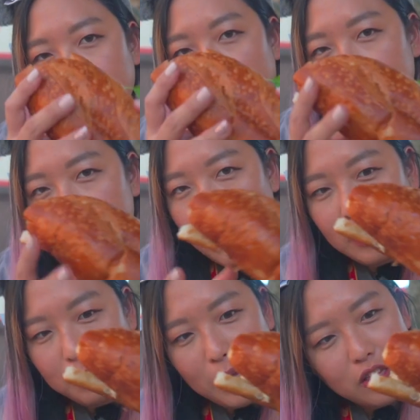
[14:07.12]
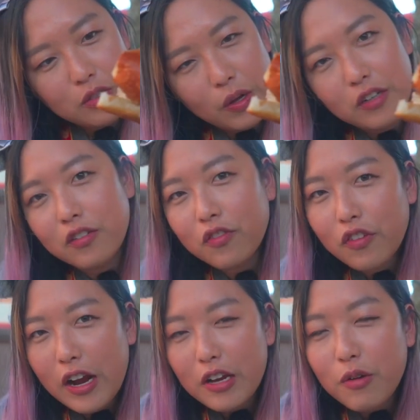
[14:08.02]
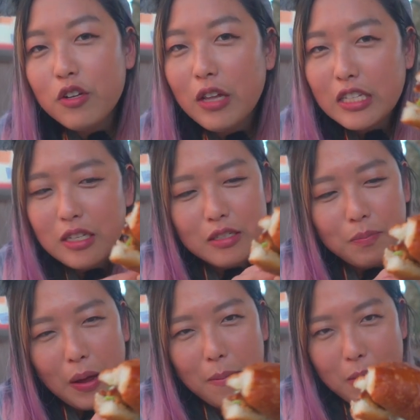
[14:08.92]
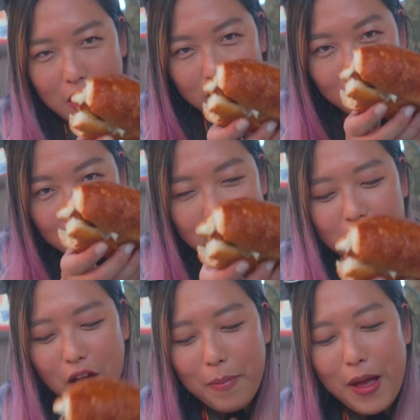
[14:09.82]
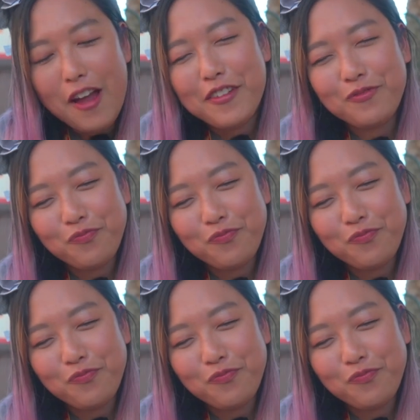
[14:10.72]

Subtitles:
I'd recommend this one. For anyone who likes this banh mi, this is not bad.